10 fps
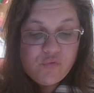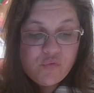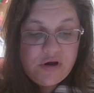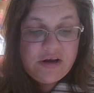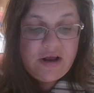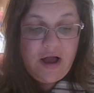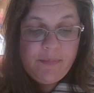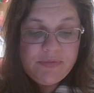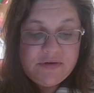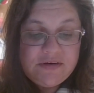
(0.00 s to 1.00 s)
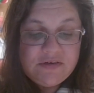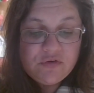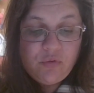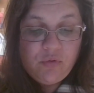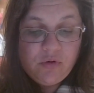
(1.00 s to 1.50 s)
freed up the
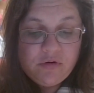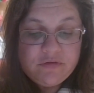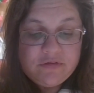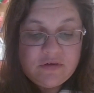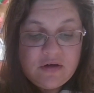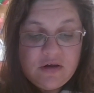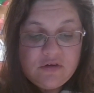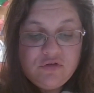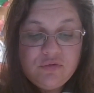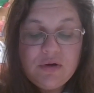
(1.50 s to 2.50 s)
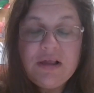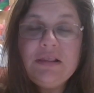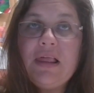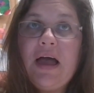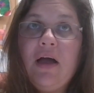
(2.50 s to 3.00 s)
discourse to
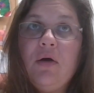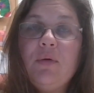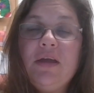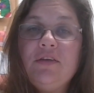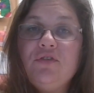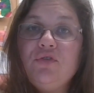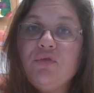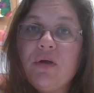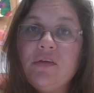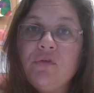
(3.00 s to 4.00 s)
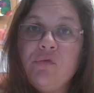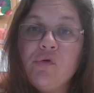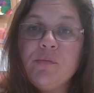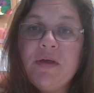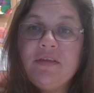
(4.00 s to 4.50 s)
allow it to
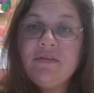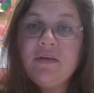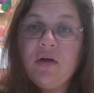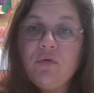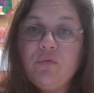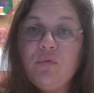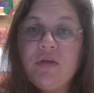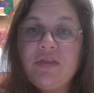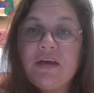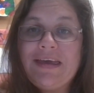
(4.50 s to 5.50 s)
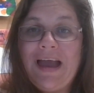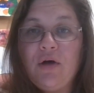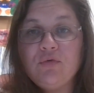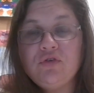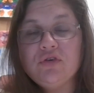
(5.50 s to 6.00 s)
transform itself with a
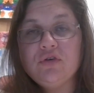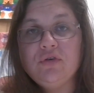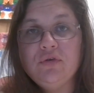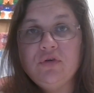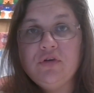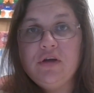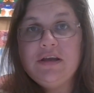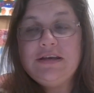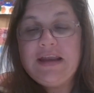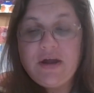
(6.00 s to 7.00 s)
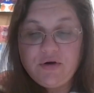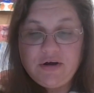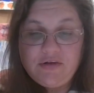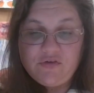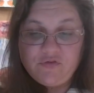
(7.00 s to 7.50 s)
counter
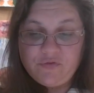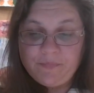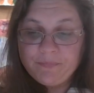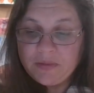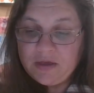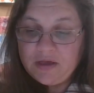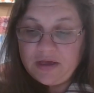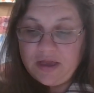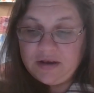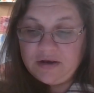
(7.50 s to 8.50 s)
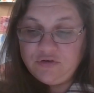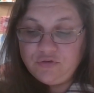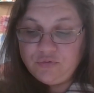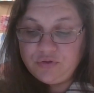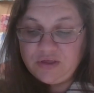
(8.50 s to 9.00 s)
narrative. And I
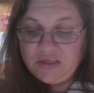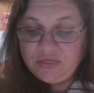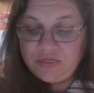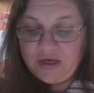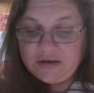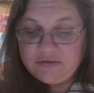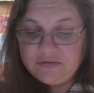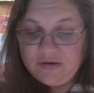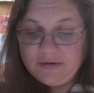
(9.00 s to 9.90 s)
do think that